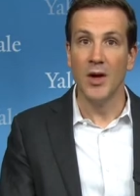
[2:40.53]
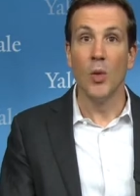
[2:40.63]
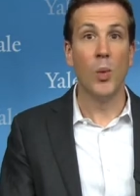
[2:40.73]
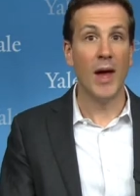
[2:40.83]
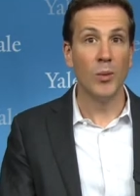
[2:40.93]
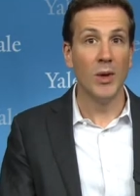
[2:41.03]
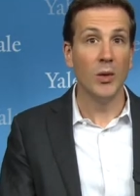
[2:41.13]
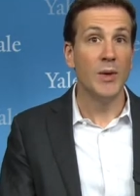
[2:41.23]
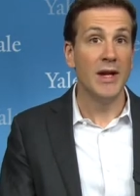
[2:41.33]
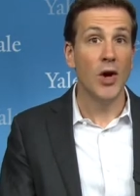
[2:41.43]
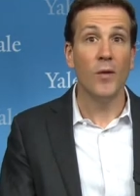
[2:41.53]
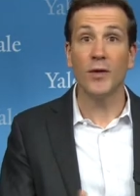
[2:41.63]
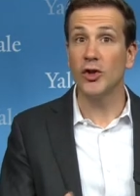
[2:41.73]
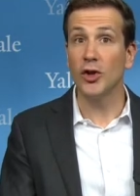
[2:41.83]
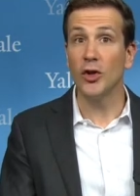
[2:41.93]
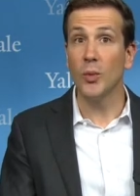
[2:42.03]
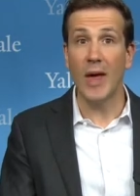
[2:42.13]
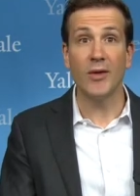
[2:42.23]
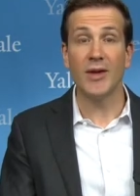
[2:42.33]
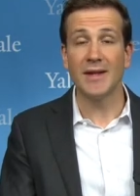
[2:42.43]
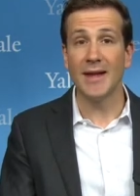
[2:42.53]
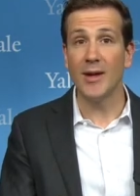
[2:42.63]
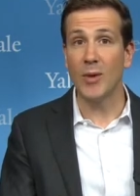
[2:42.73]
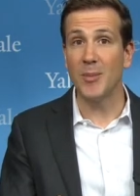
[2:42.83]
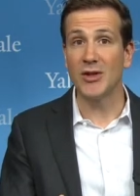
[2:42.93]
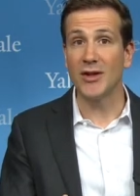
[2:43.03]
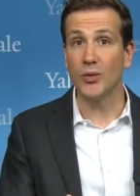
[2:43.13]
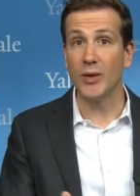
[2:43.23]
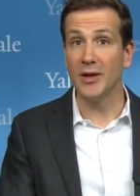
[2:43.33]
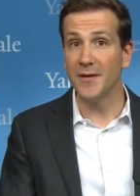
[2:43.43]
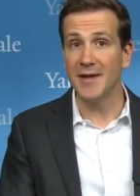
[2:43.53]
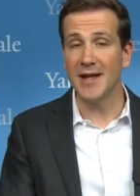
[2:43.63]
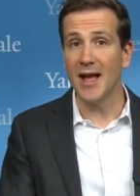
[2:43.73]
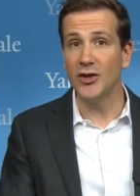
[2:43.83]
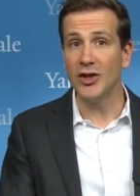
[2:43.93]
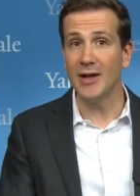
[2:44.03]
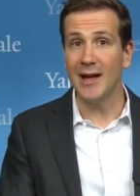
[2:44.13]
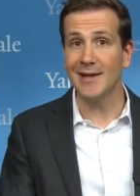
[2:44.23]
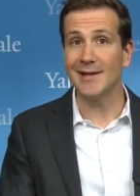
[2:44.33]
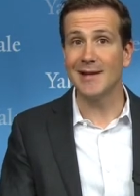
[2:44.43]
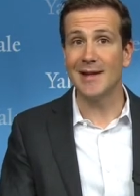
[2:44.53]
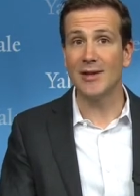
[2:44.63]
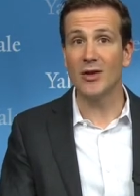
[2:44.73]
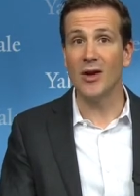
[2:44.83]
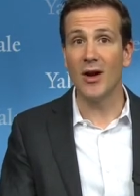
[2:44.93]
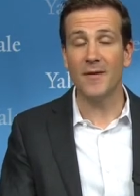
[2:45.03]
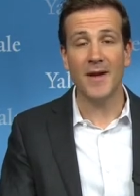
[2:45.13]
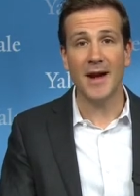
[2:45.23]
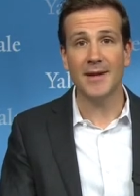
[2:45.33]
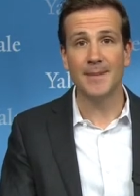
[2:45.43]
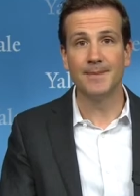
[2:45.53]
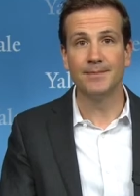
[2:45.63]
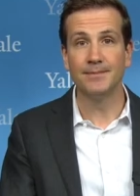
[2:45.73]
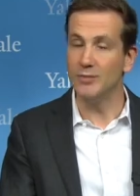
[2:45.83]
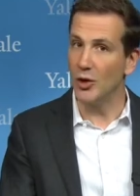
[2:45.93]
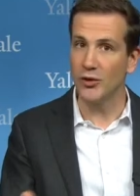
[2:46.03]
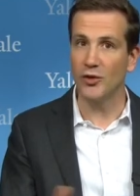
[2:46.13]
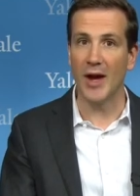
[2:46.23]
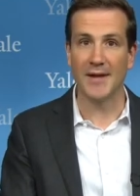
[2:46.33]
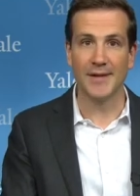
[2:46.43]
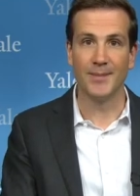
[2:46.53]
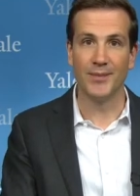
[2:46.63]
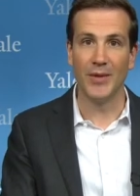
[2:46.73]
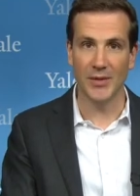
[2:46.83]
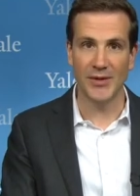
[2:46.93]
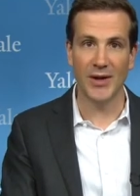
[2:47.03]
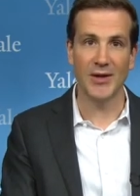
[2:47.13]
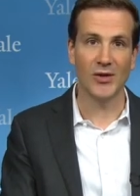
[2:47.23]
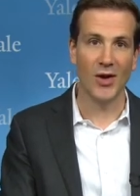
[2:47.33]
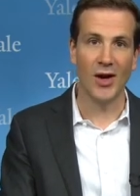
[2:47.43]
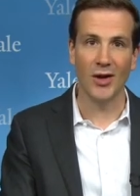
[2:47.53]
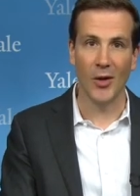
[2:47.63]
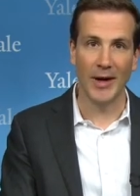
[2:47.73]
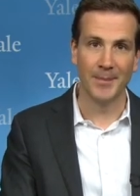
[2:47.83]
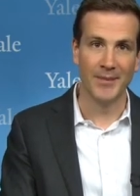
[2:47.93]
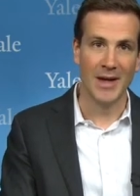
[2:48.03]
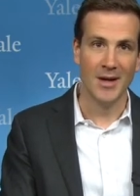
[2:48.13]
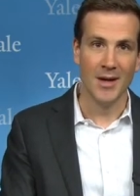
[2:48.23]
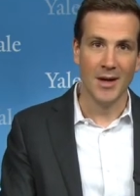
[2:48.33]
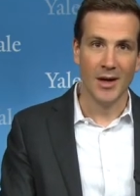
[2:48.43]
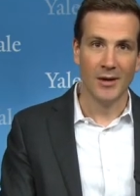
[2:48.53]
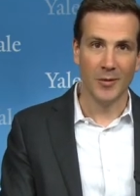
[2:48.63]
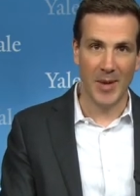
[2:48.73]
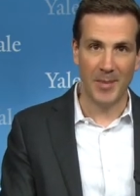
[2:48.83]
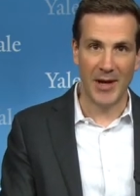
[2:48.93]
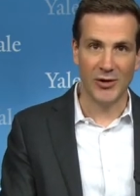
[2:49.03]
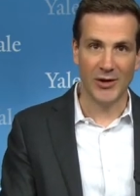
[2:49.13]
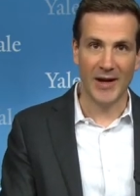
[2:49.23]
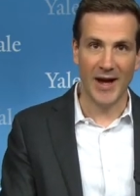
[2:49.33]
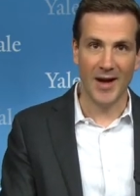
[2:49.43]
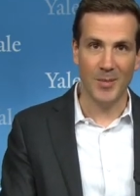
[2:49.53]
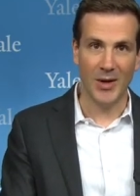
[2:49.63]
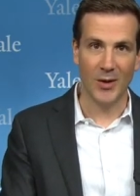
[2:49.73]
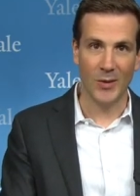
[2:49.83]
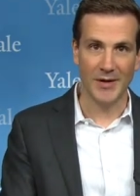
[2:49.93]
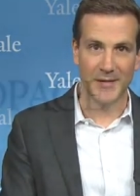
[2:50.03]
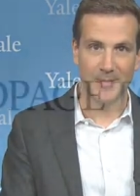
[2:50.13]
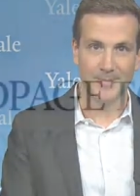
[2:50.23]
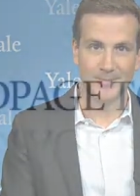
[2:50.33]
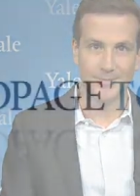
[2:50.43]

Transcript: When will we know for sure whether this link represents real physiology and not statistical artifact? Don't stress. Those studies are ongoing. For MedPage Today, I'm Perry Wilson.